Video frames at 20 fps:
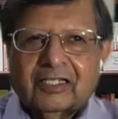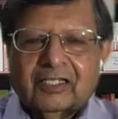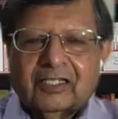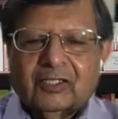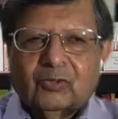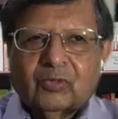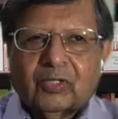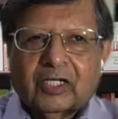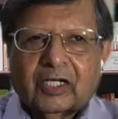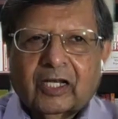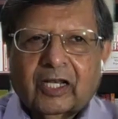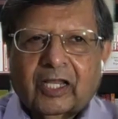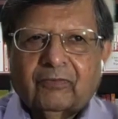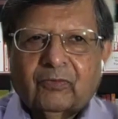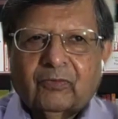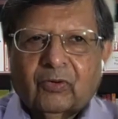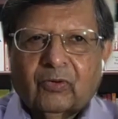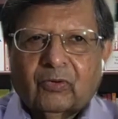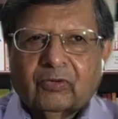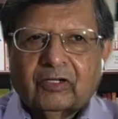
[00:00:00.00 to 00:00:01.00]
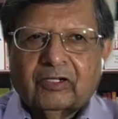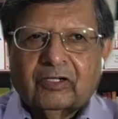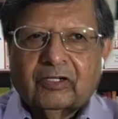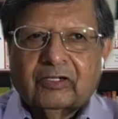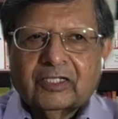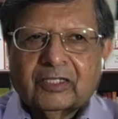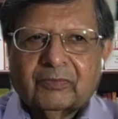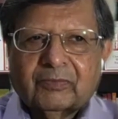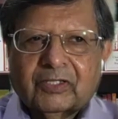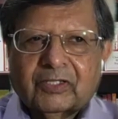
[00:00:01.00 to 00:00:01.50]
you are a lifelong
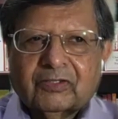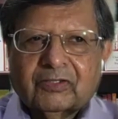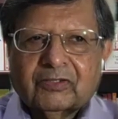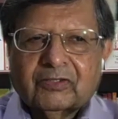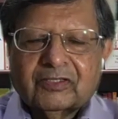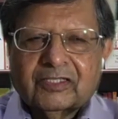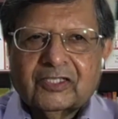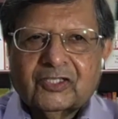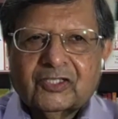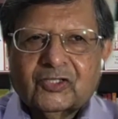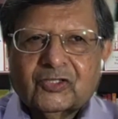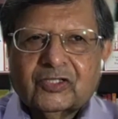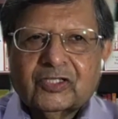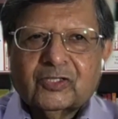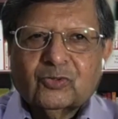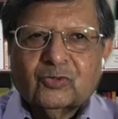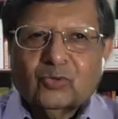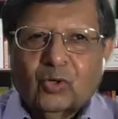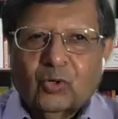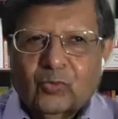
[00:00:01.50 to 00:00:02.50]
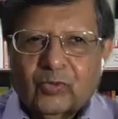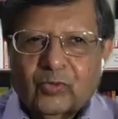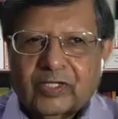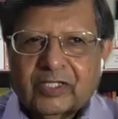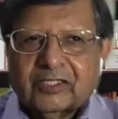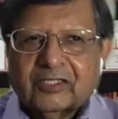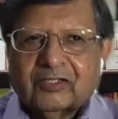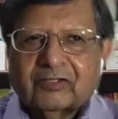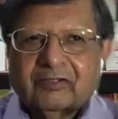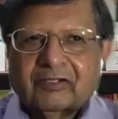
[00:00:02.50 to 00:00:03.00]
learner, because history is
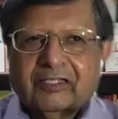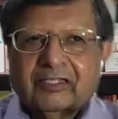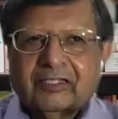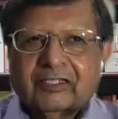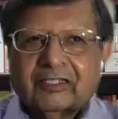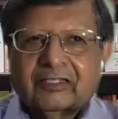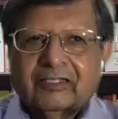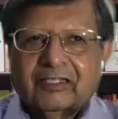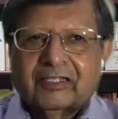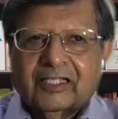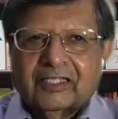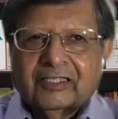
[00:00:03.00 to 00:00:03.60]
always created.